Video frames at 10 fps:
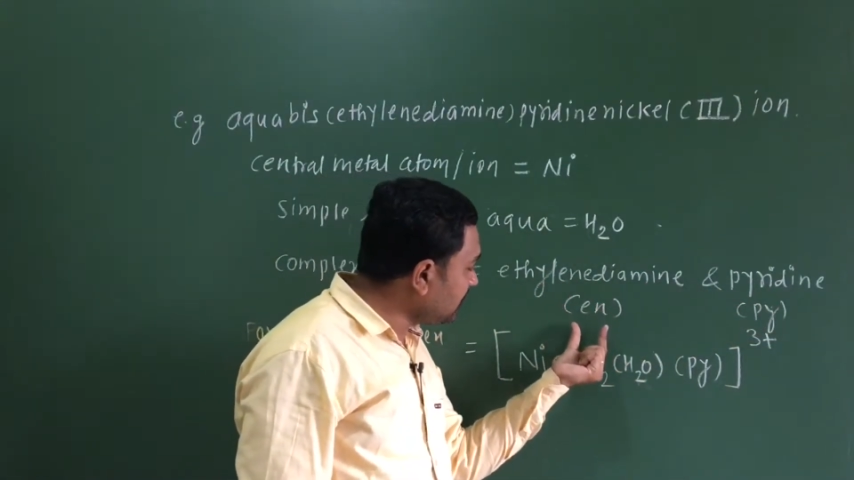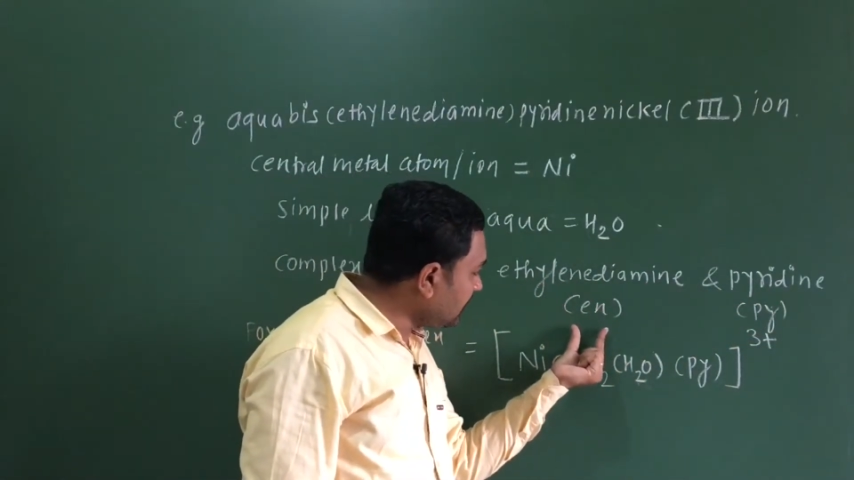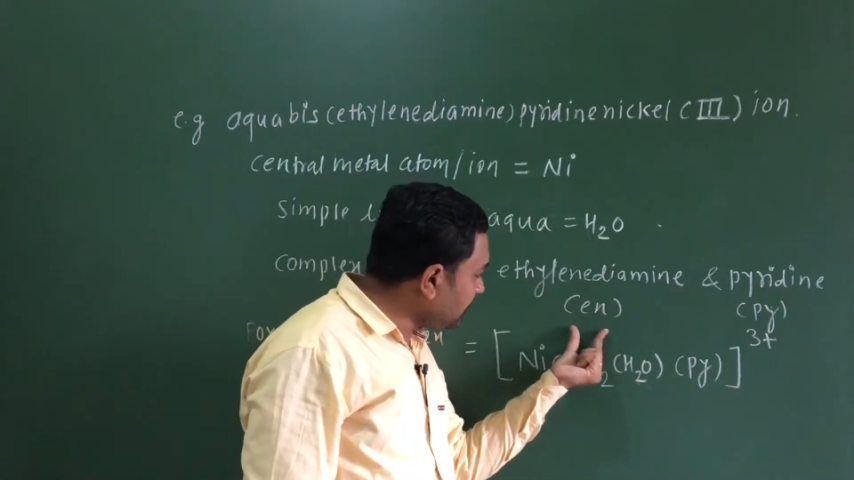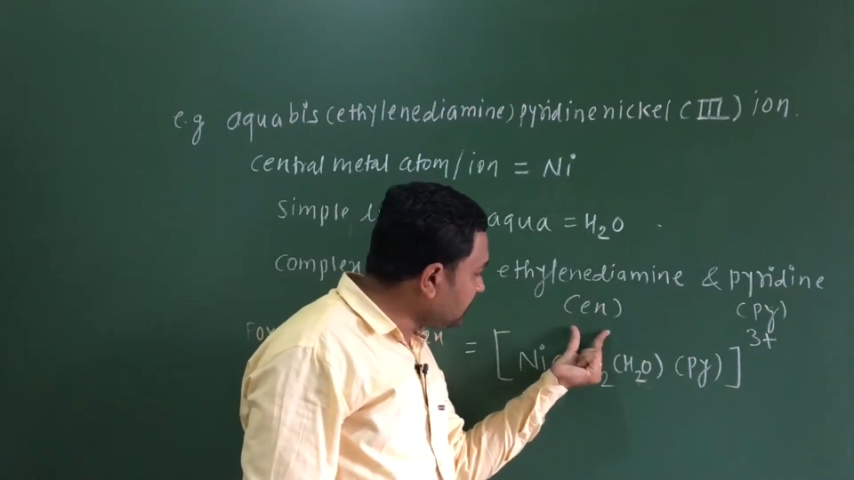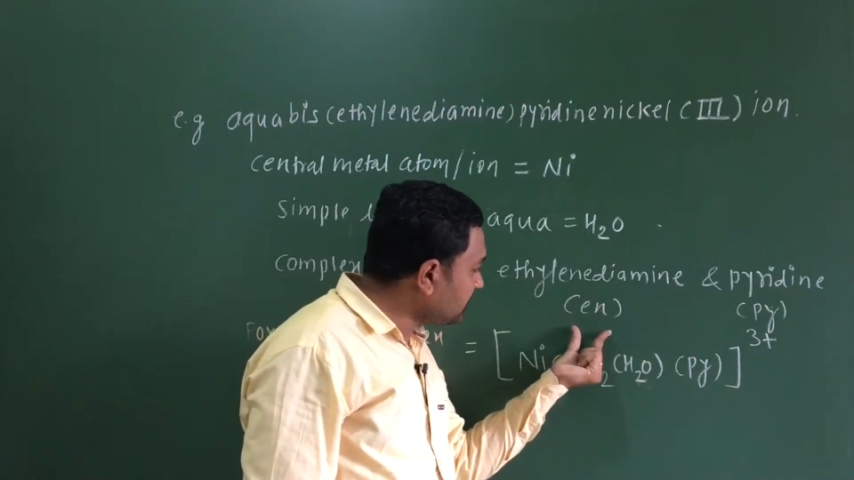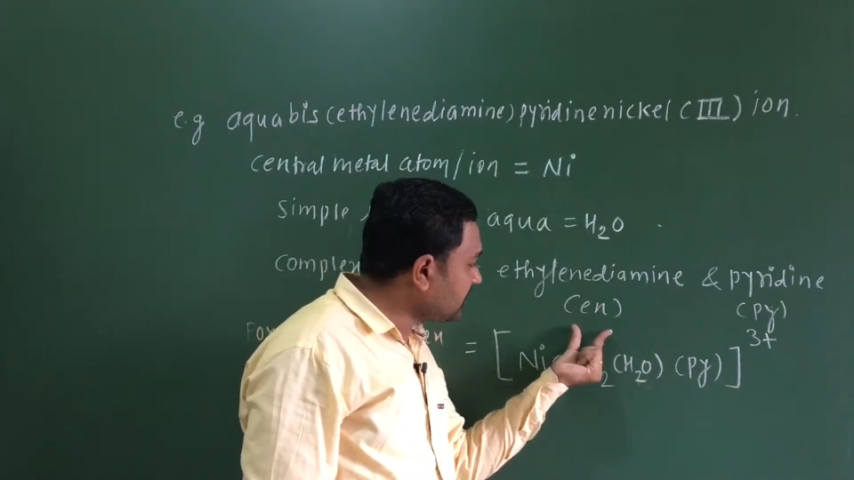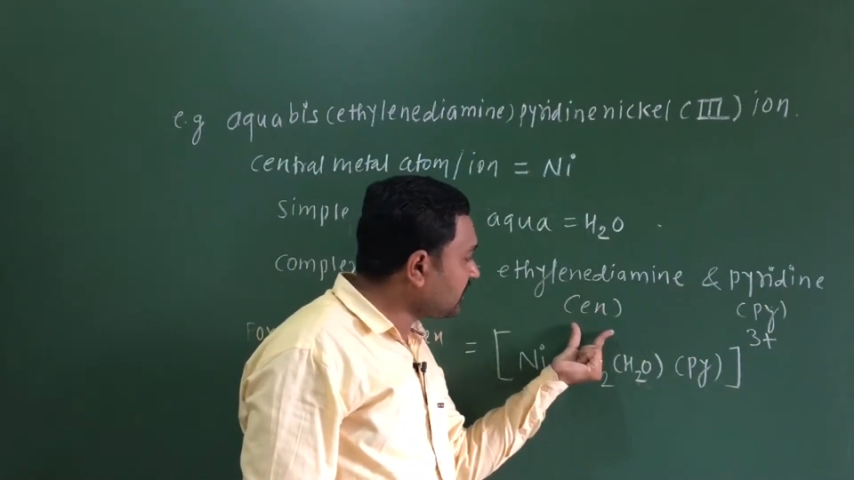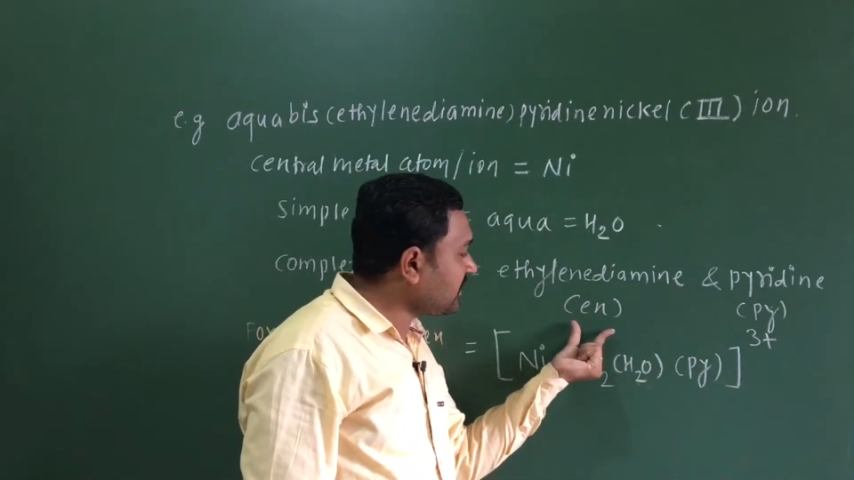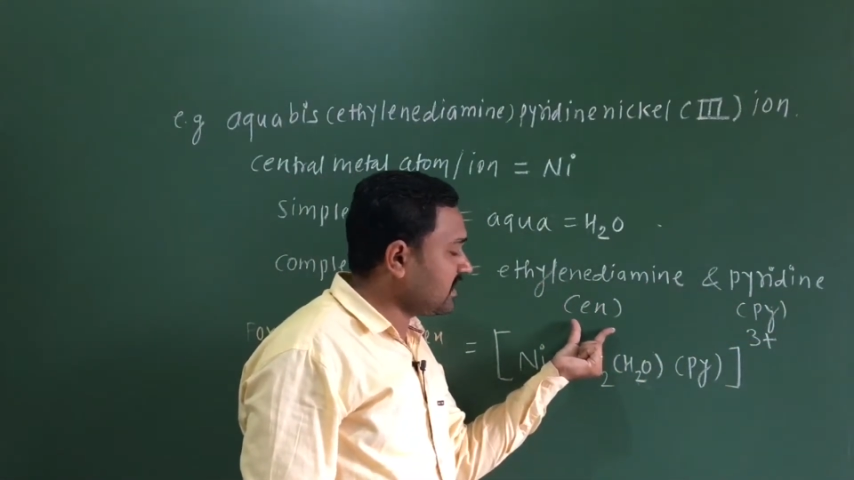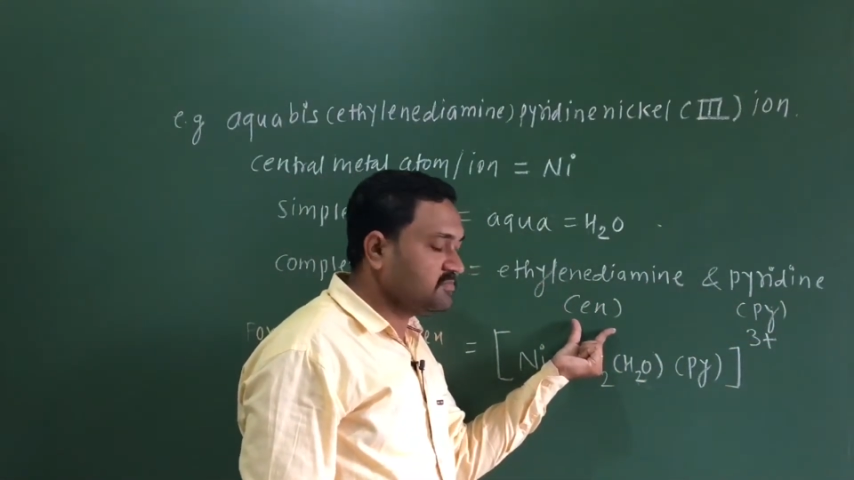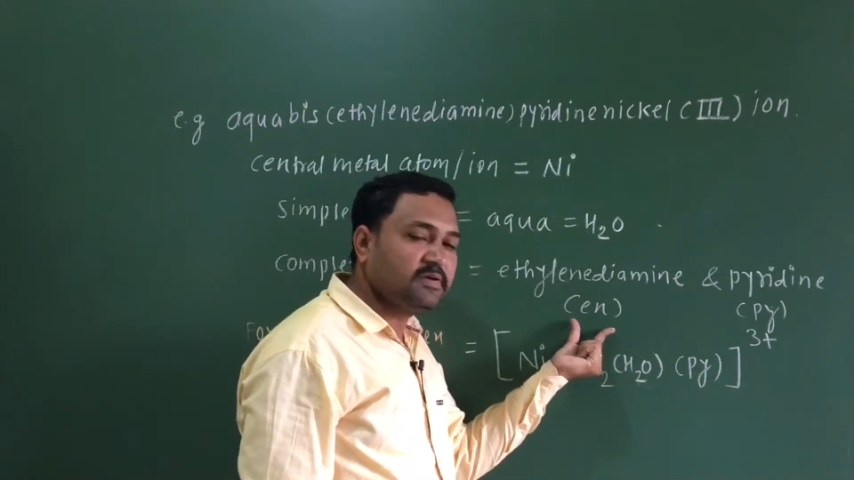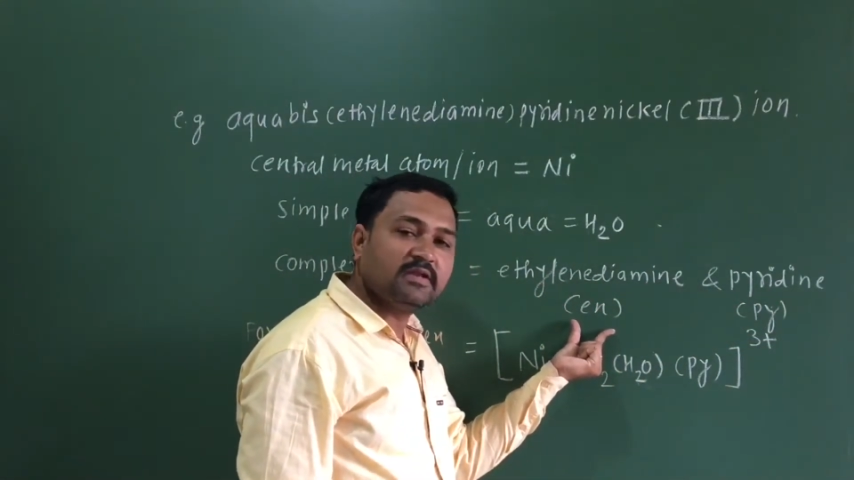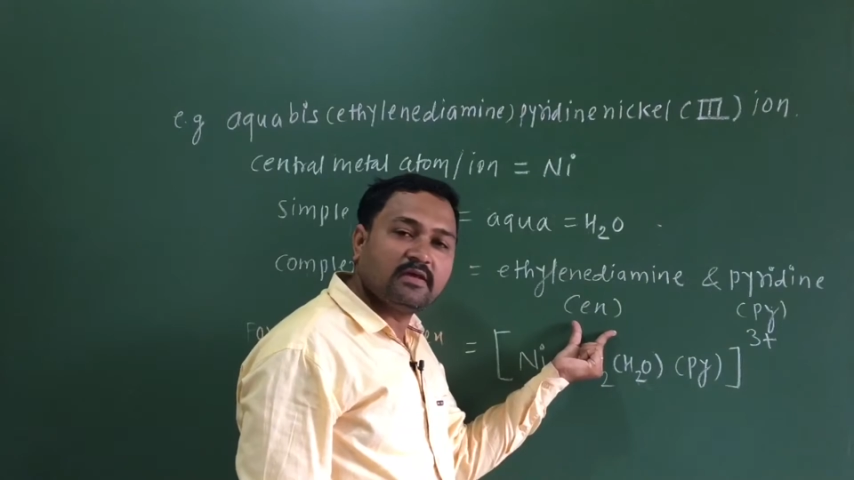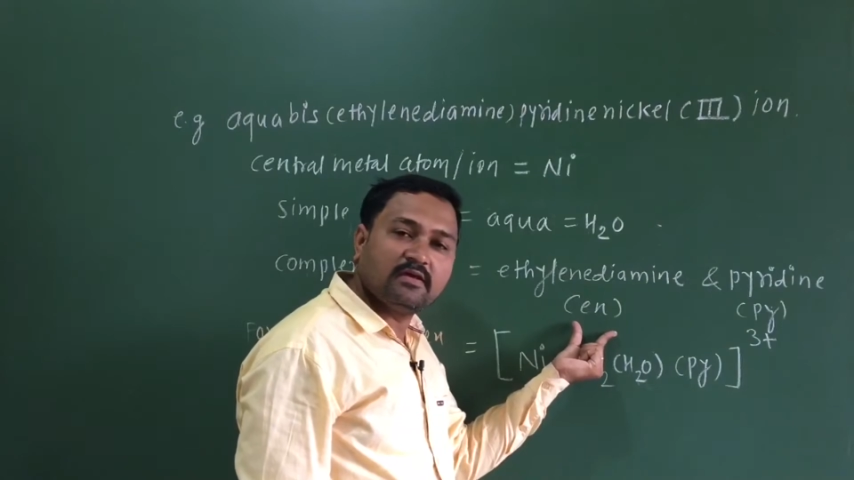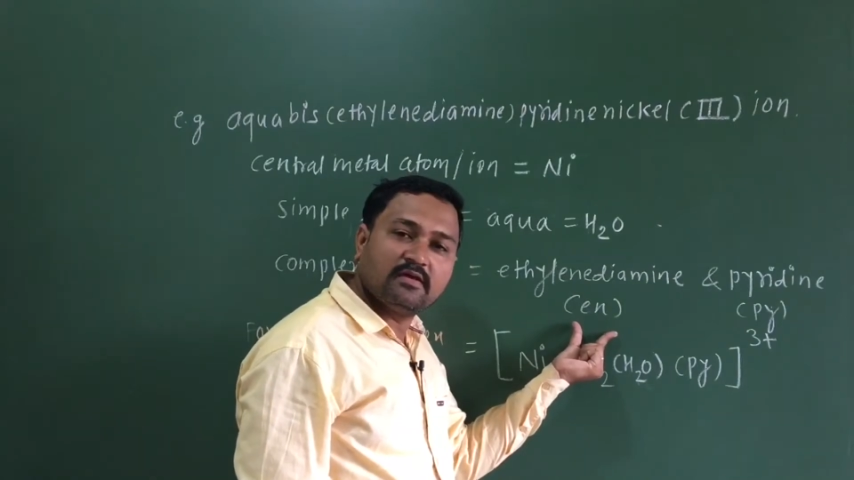diamine can be